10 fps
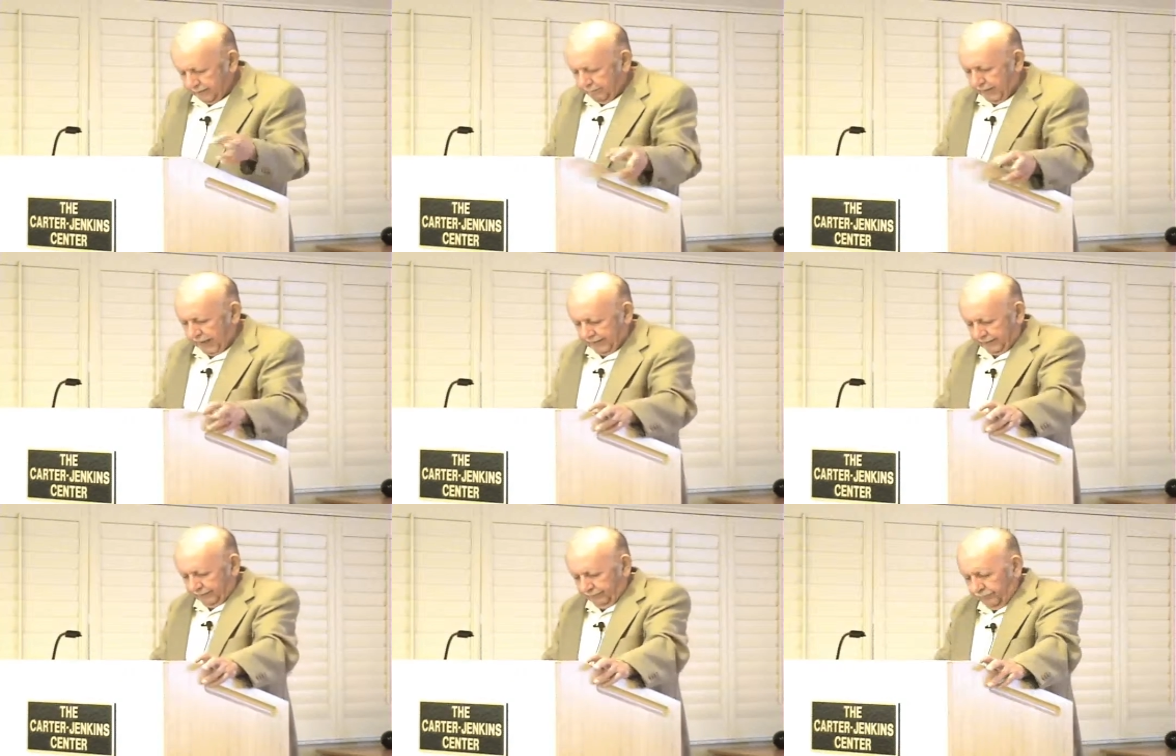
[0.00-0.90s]
the
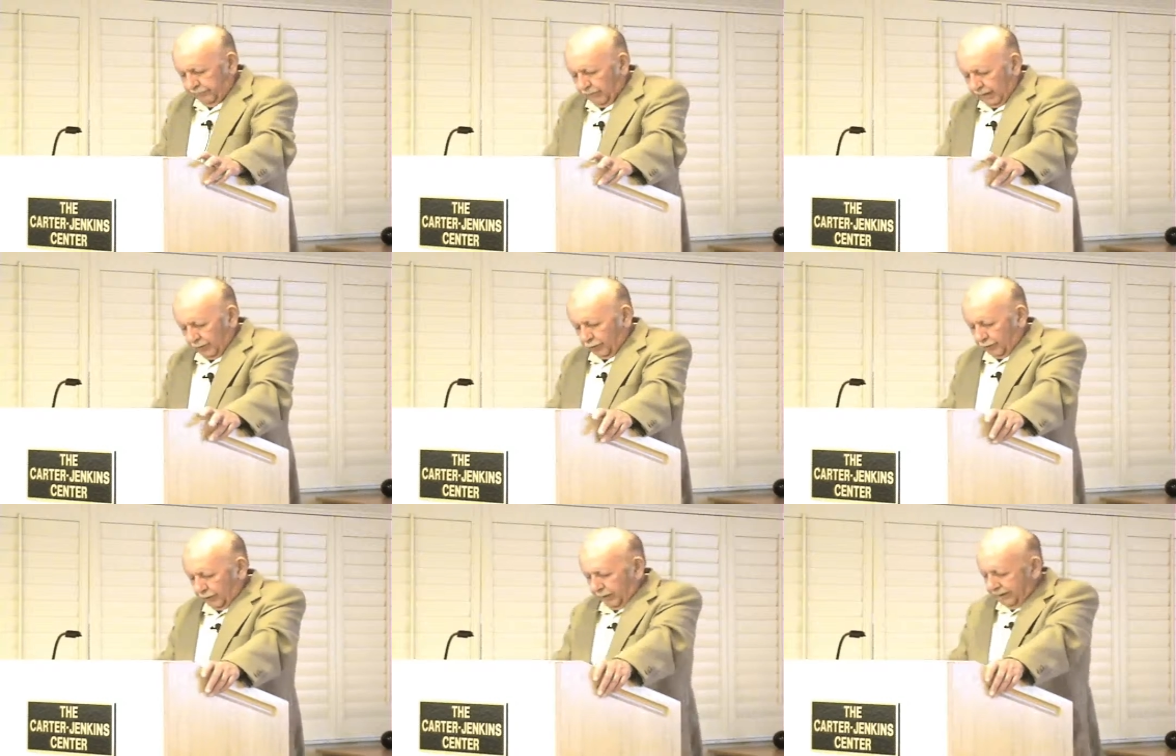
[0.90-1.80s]
mind
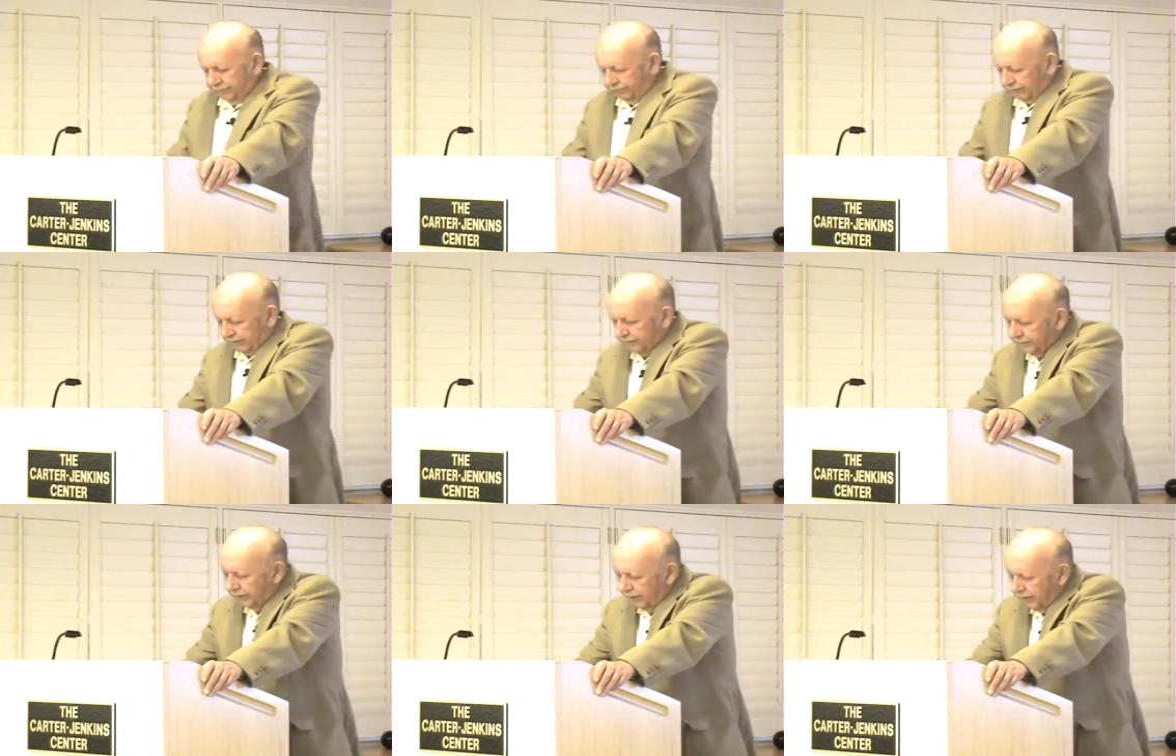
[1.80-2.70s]
of the infant,
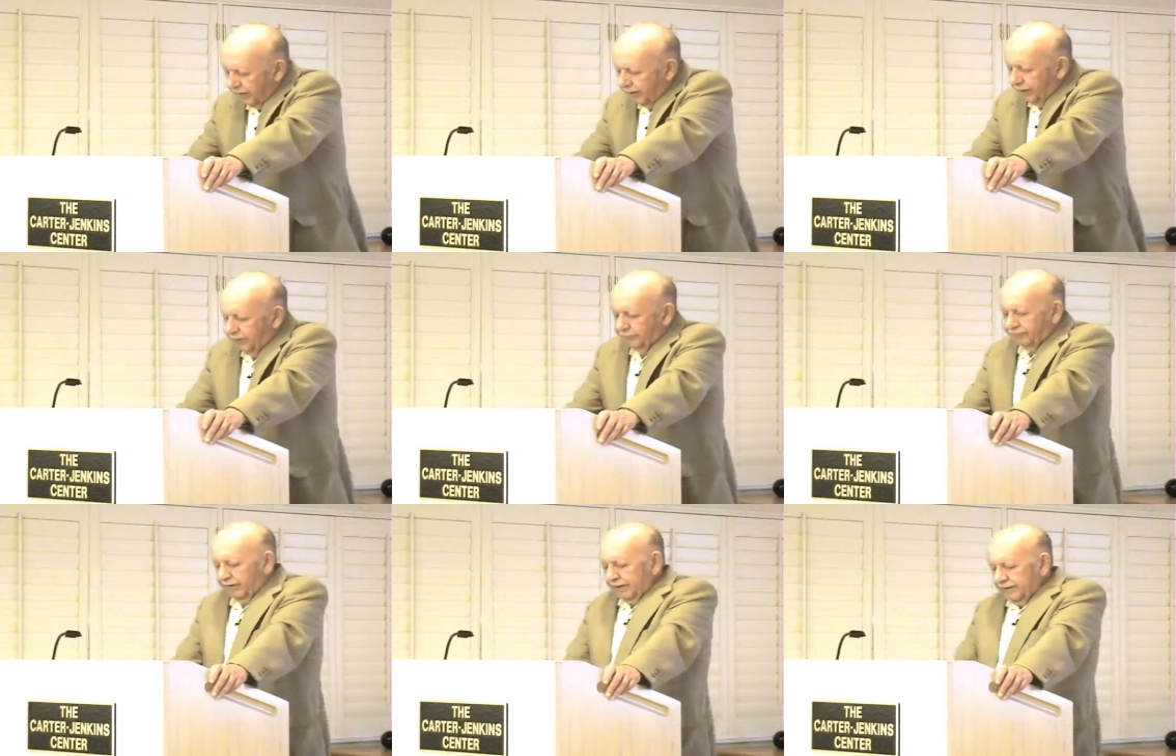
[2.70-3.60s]

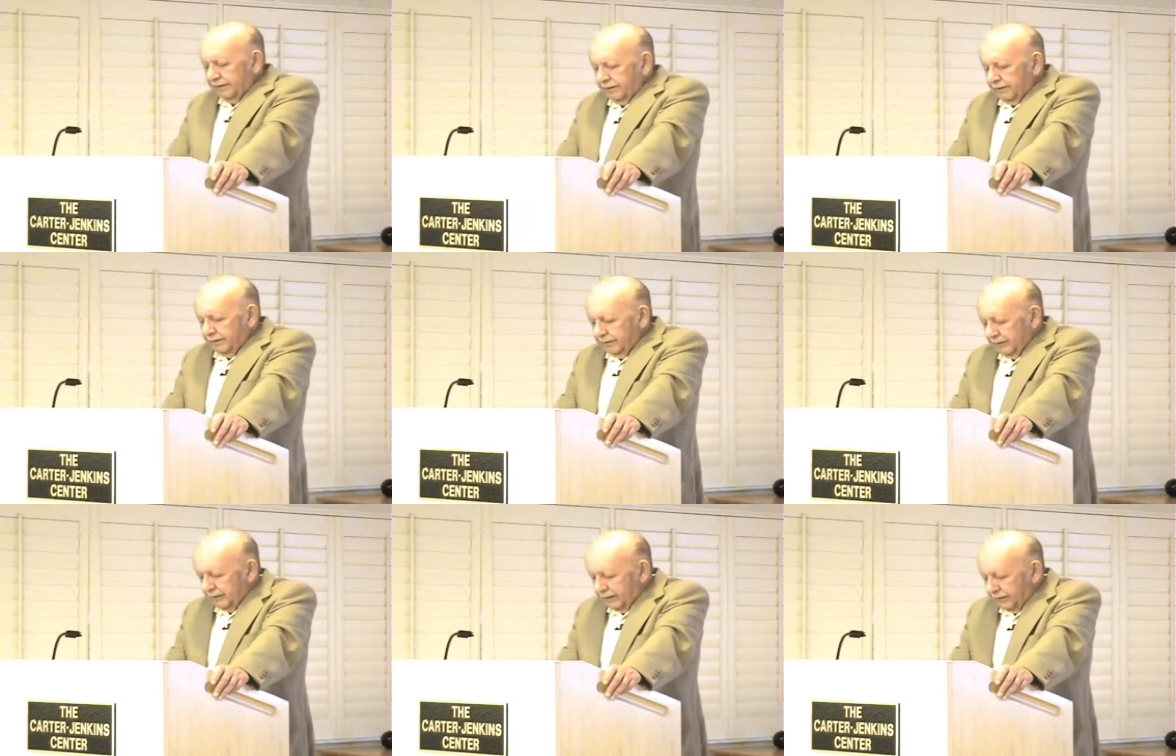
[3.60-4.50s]
finally
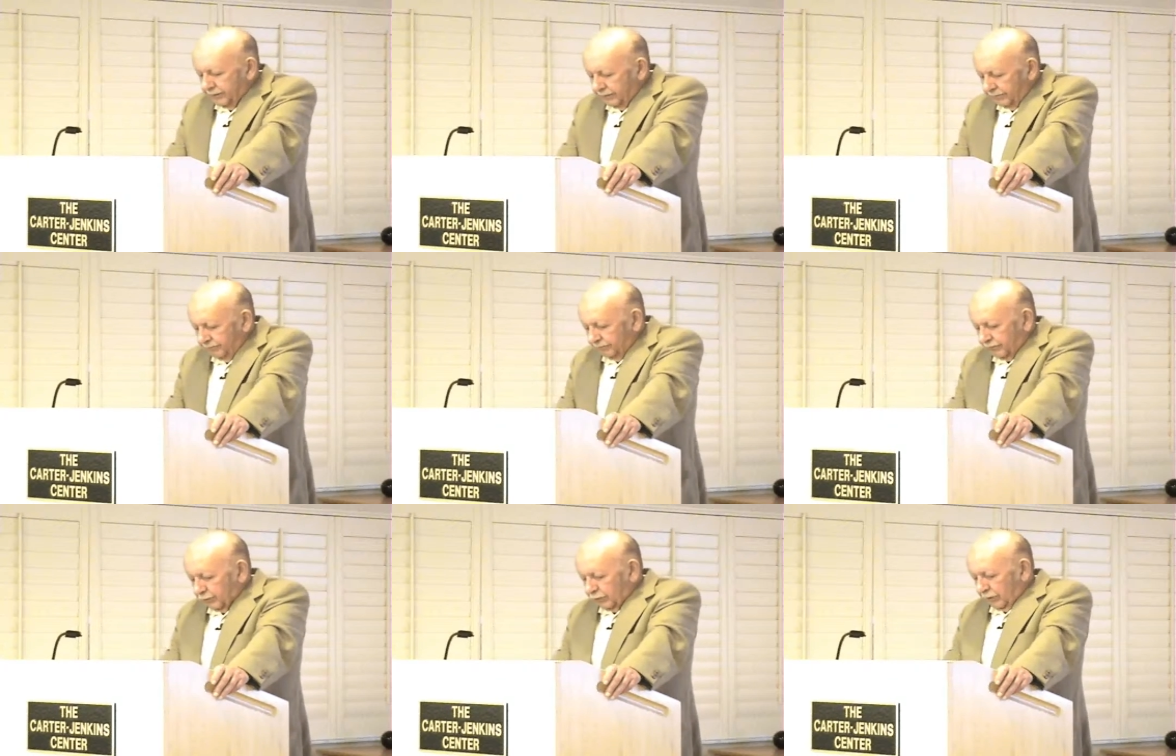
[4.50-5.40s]
leading
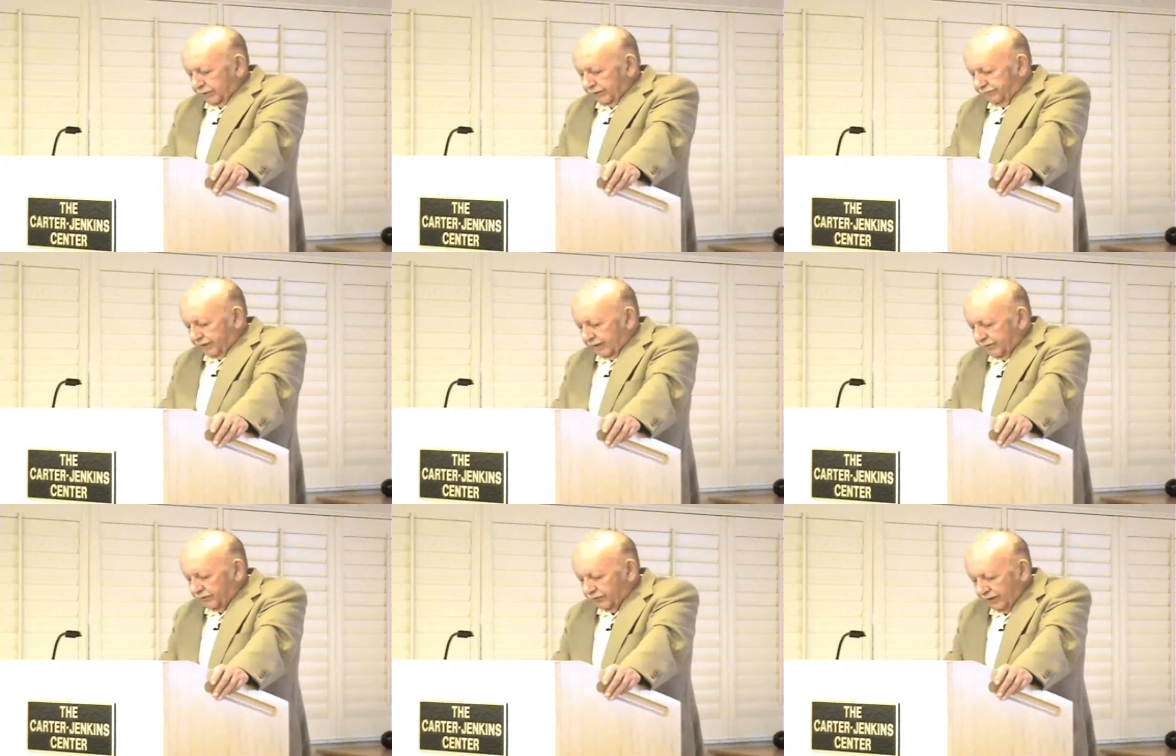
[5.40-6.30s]
to a
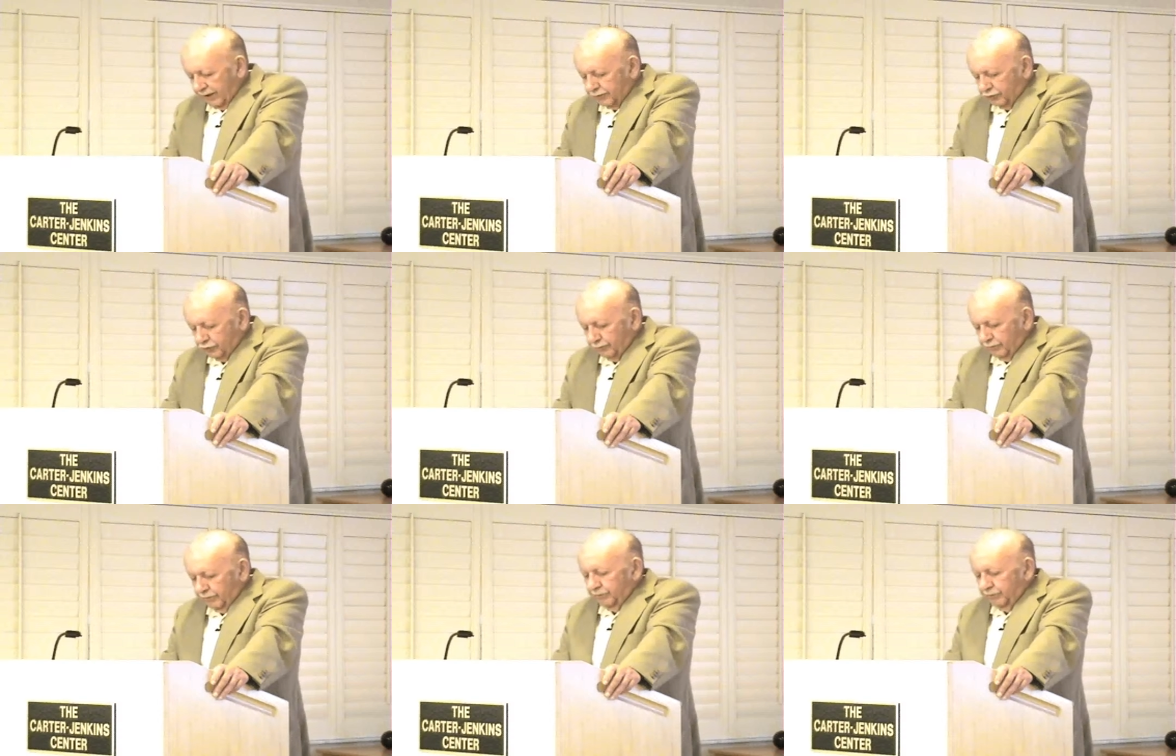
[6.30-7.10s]
differentiation